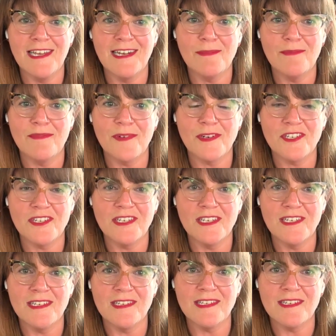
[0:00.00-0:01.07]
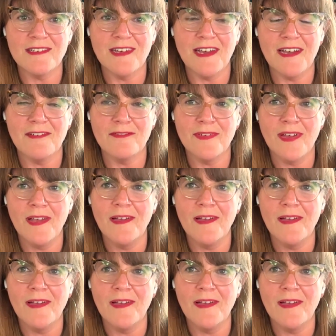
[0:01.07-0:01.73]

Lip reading: and I'm fortunate to still have